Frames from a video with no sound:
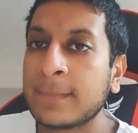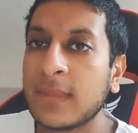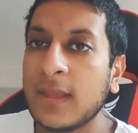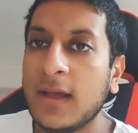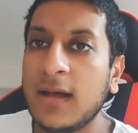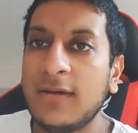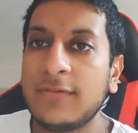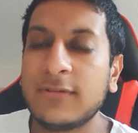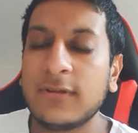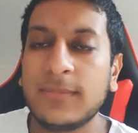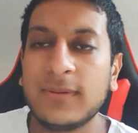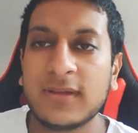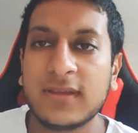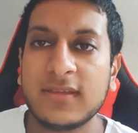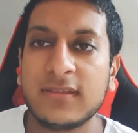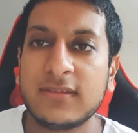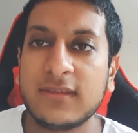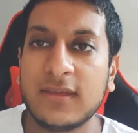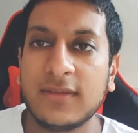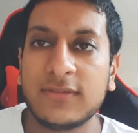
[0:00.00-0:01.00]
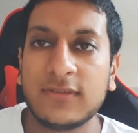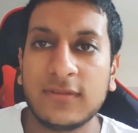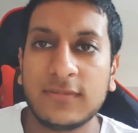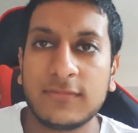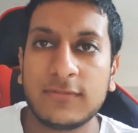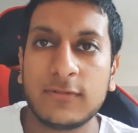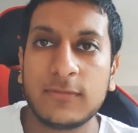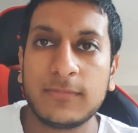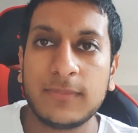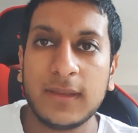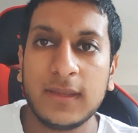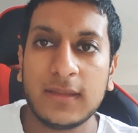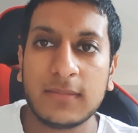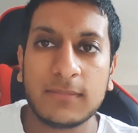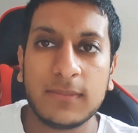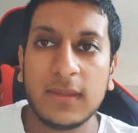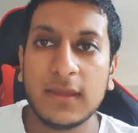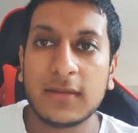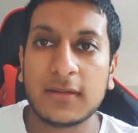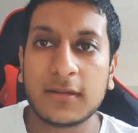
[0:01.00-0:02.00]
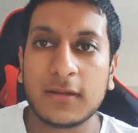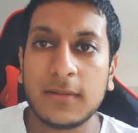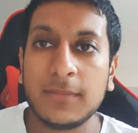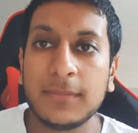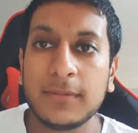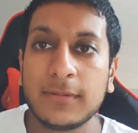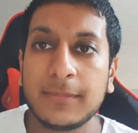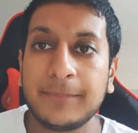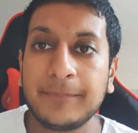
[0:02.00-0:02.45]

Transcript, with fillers: after Bucky saves him from being beaten up